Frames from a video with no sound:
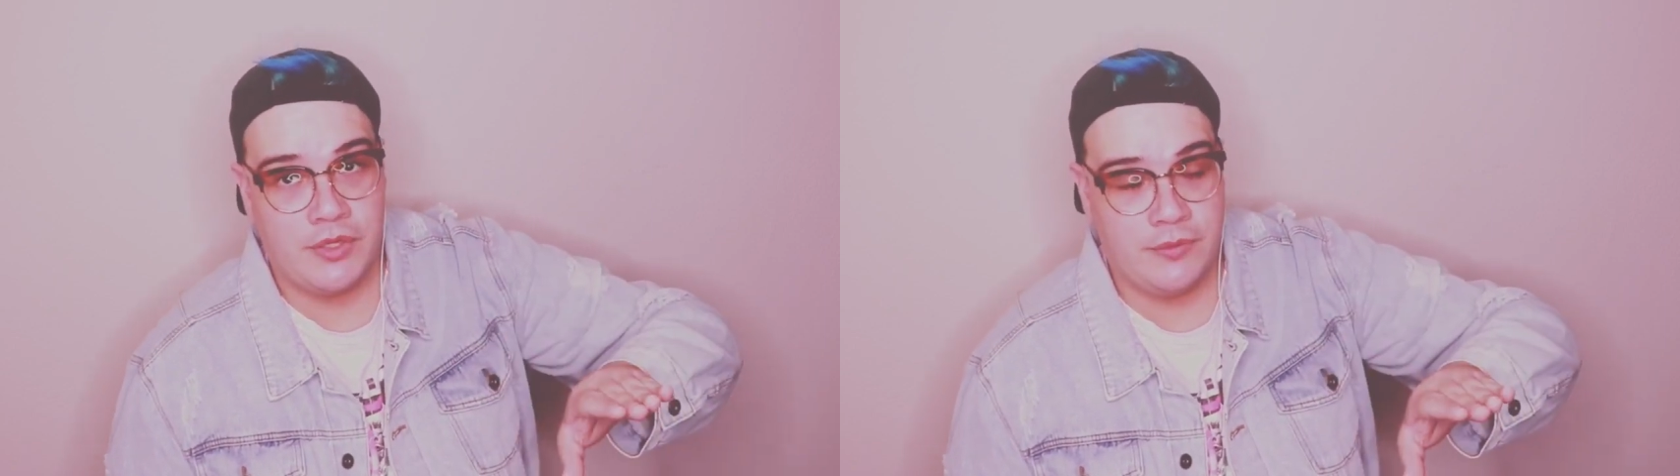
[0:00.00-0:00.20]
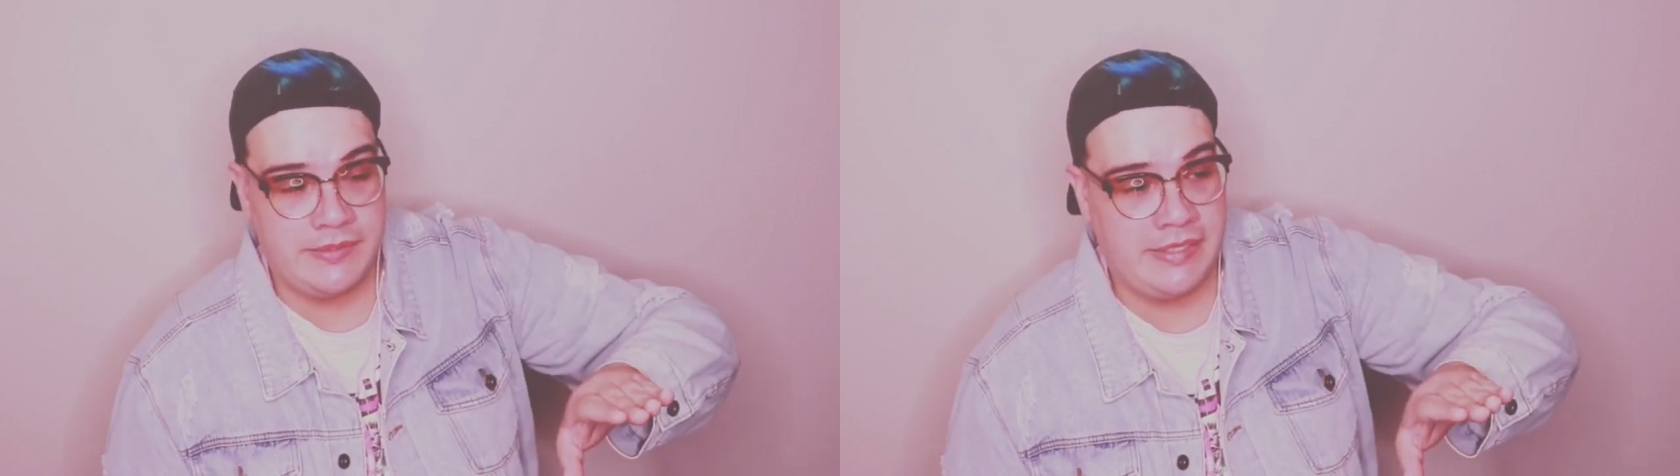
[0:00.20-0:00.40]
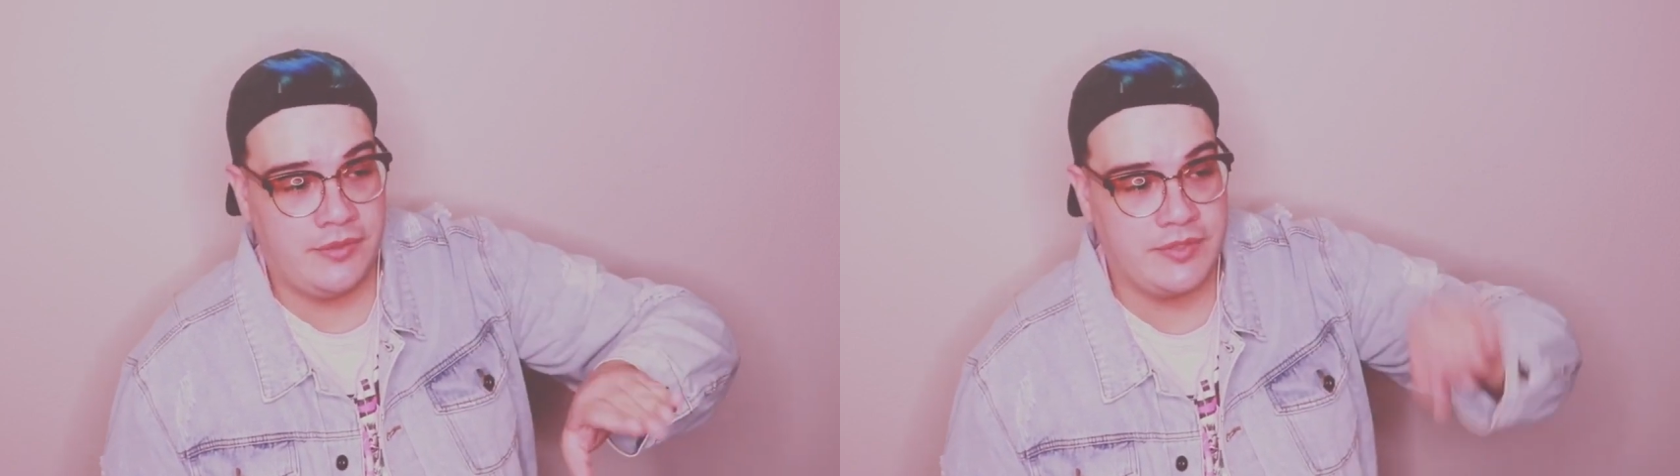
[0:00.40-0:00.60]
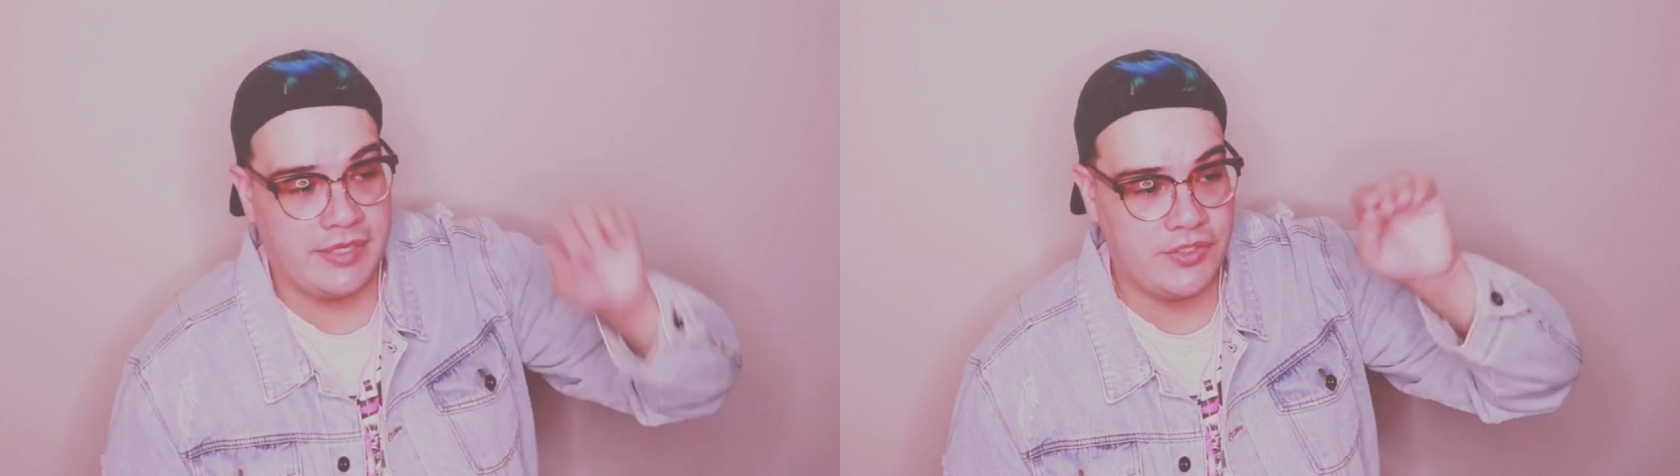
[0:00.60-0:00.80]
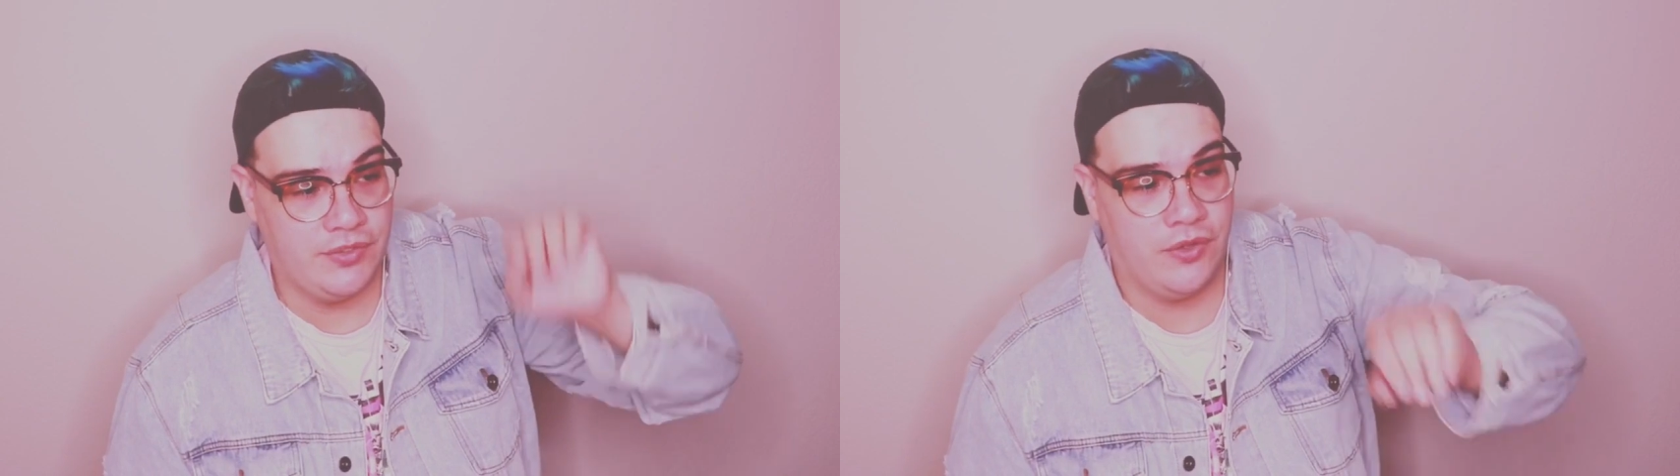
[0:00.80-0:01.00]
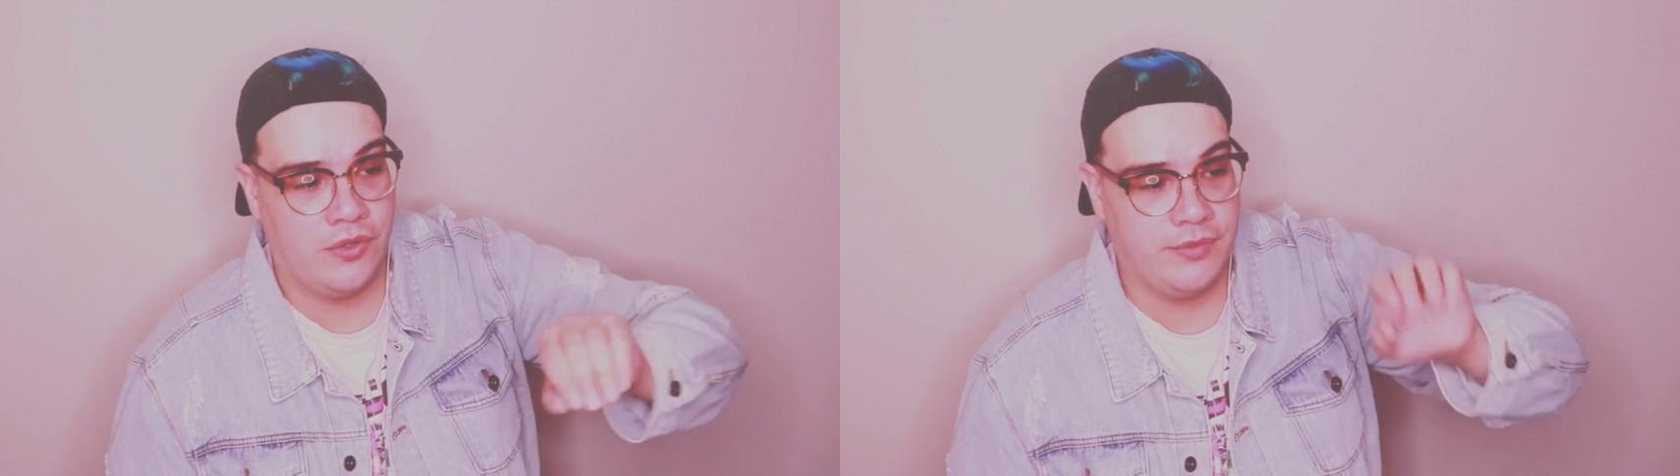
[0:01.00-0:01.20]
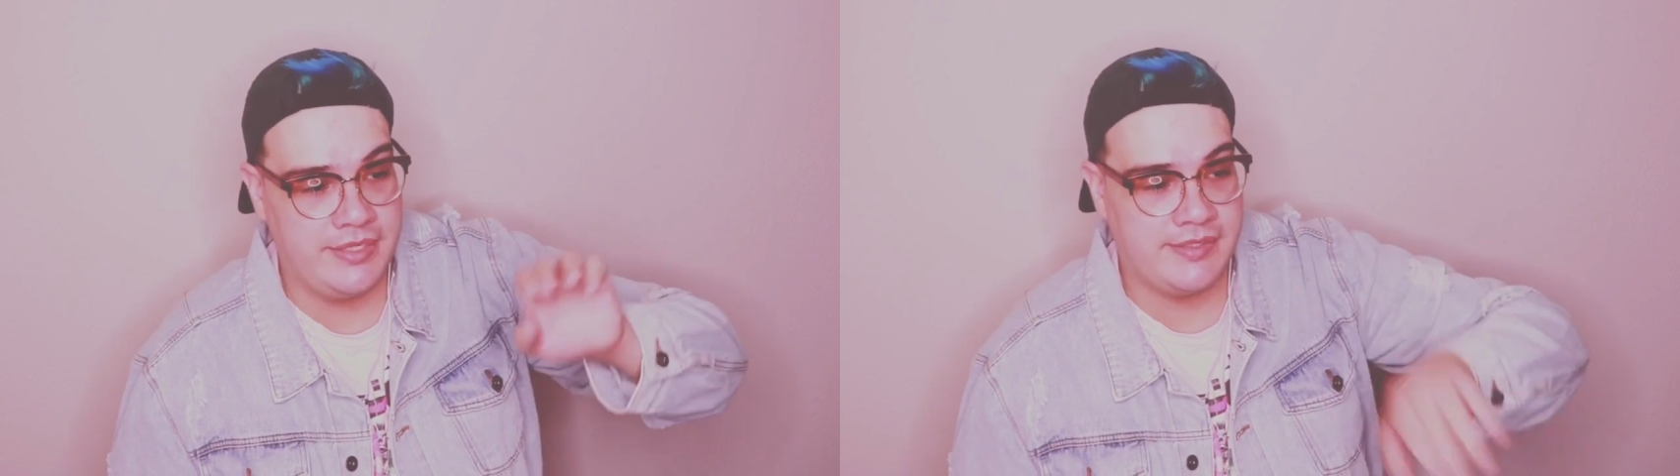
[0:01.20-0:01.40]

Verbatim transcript: hotels that she always